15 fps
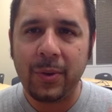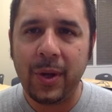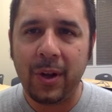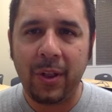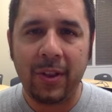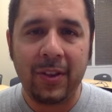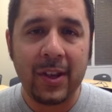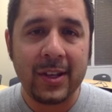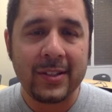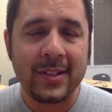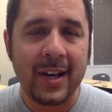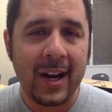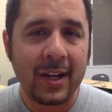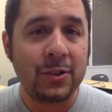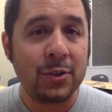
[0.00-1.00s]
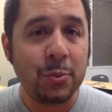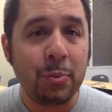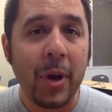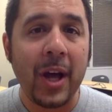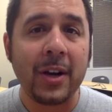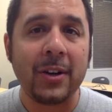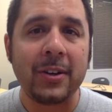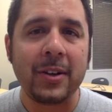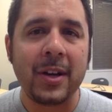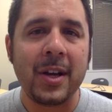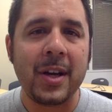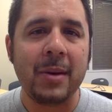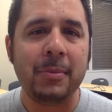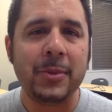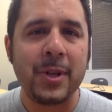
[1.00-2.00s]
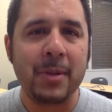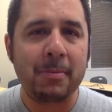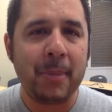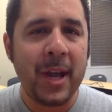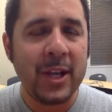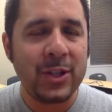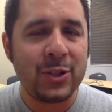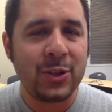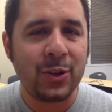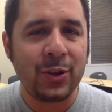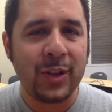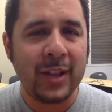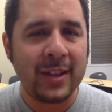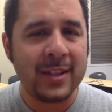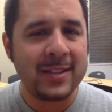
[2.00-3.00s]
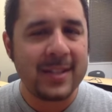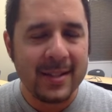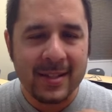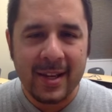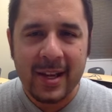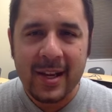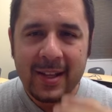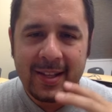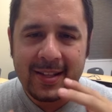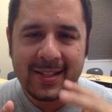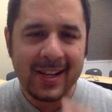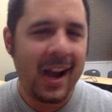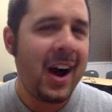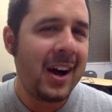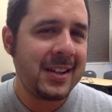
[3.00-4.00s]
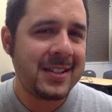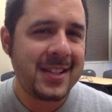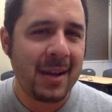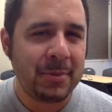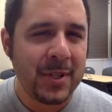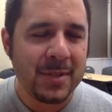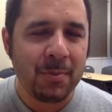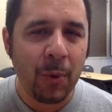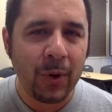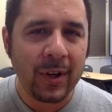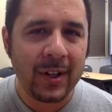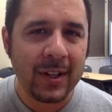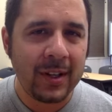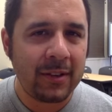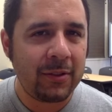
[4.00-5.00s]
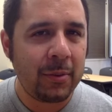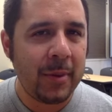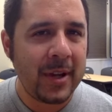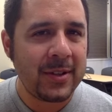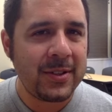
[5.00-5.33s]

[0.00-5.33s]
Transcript: Are the things that I could do better to make sure that this concept is more clear for my